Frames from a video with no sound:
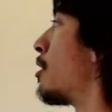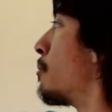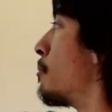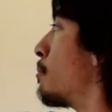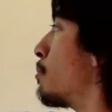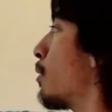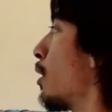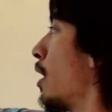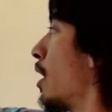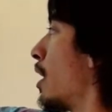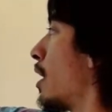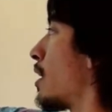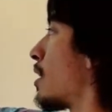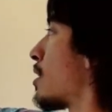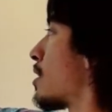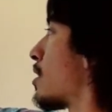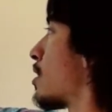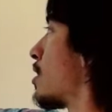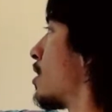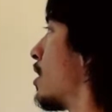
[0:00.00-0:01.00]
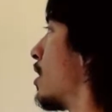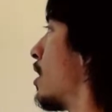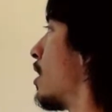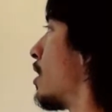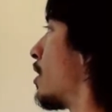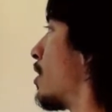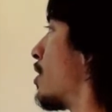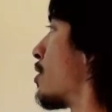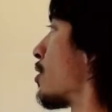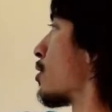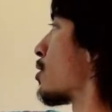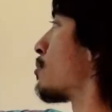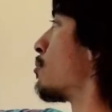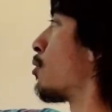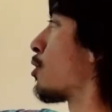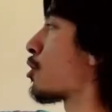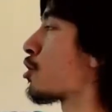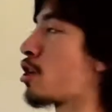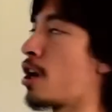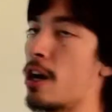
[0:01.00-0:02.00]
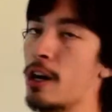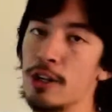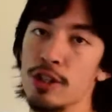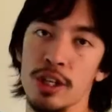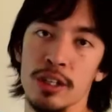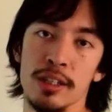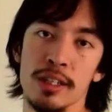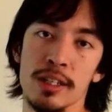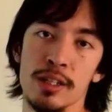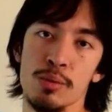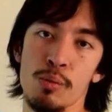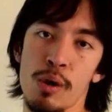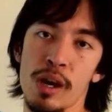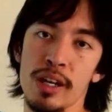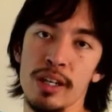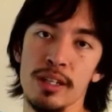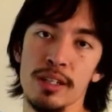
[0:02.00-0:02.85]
But there's more charge on this one.